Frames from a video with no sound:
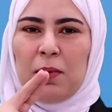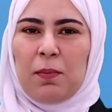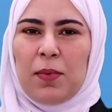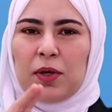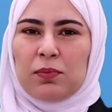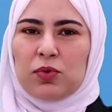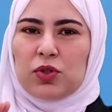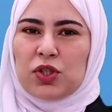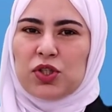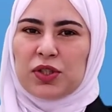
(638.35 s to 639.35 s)
It
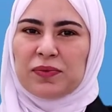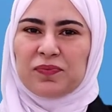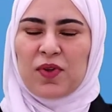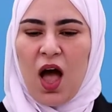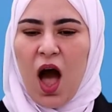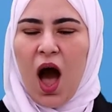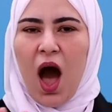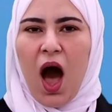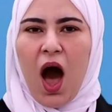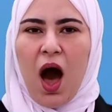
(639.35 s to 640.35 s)
means
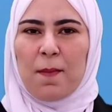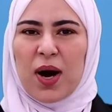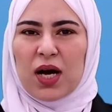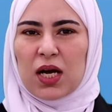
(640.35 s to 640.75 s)
surrounded.